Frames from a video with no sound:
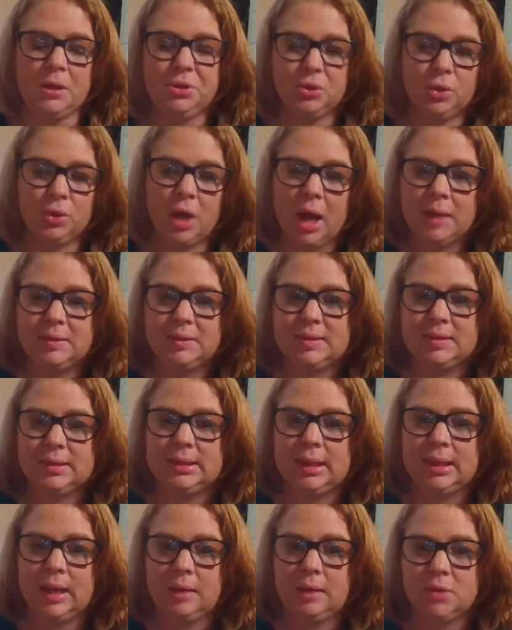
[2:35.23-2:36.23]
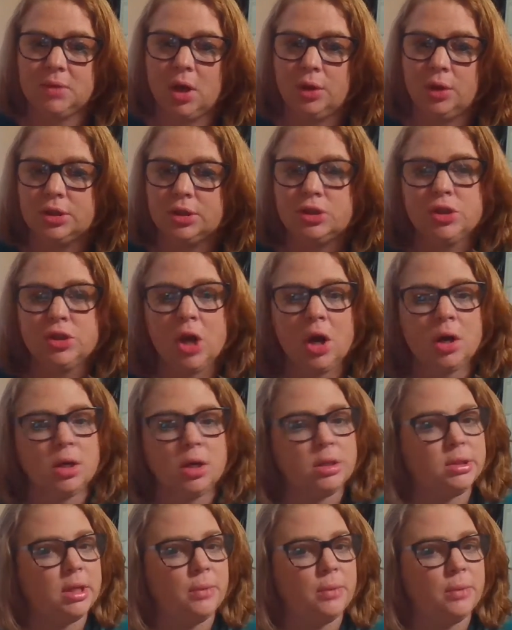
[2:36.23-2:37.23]
So God's named all the
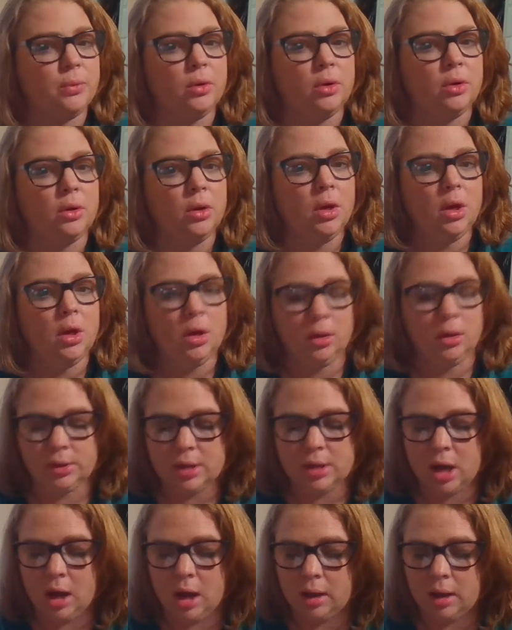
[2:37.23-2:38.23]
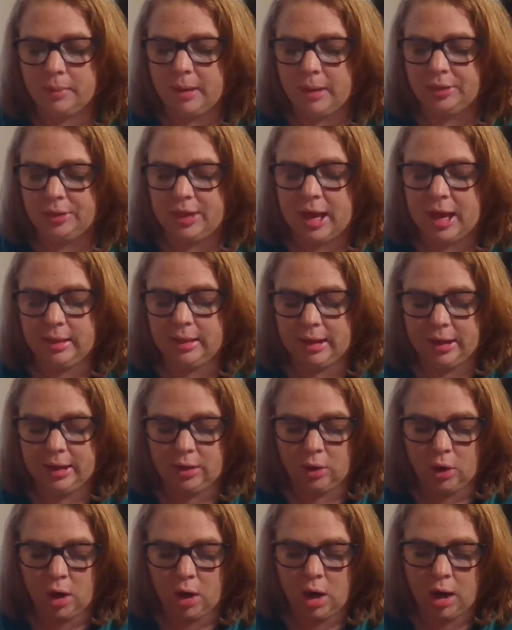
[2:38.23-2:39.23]
stars, and we'll talk about that
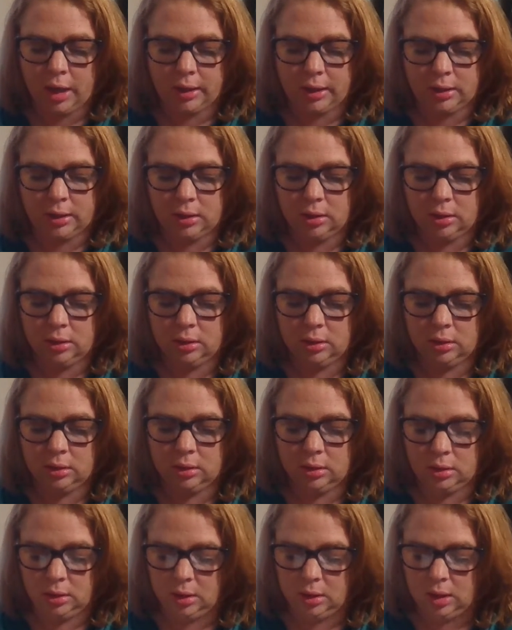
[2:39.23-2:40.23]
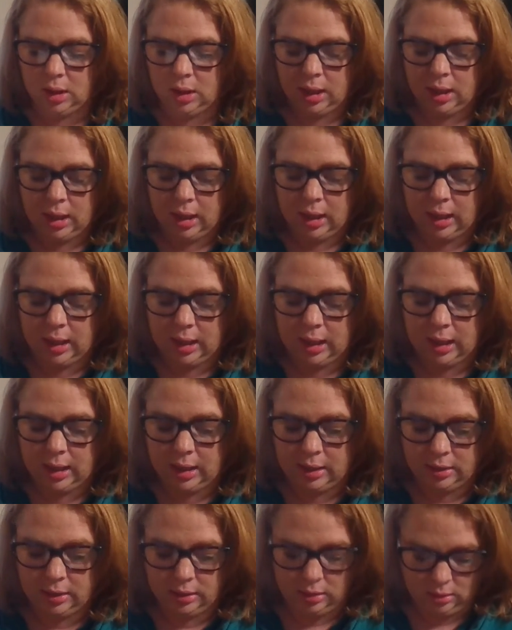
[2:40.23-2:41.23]
later on
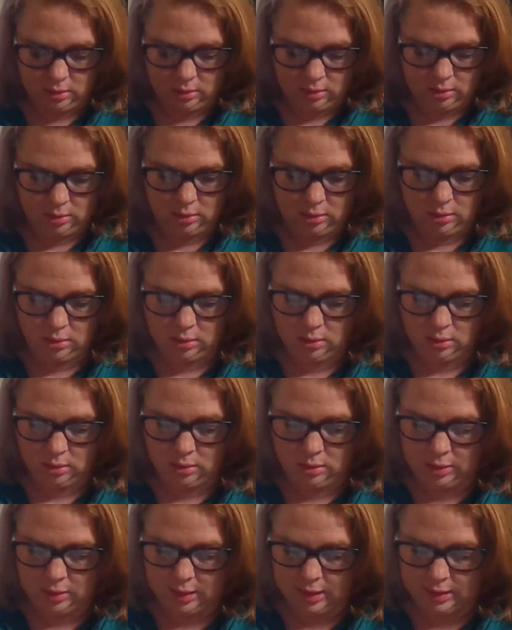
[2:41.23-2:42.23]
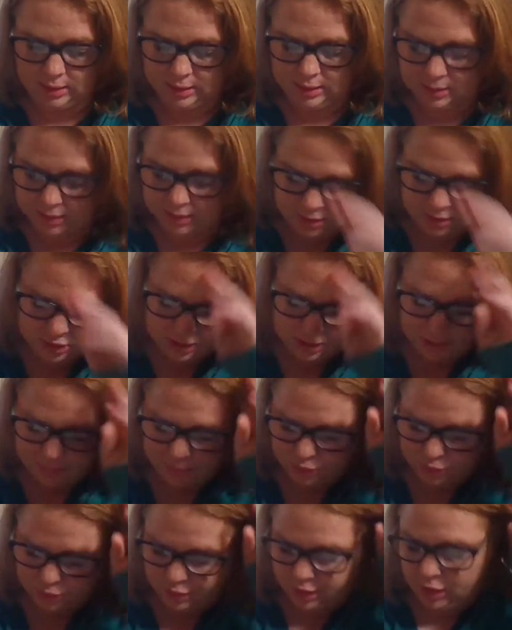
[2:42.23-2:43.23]
in this next
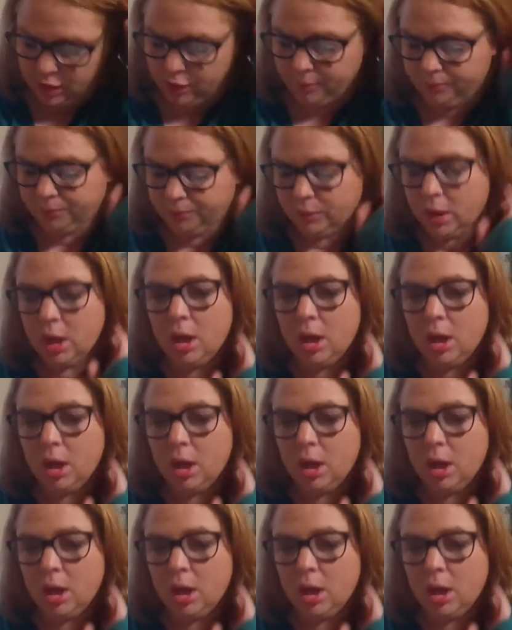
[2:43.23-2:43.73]
chapter here.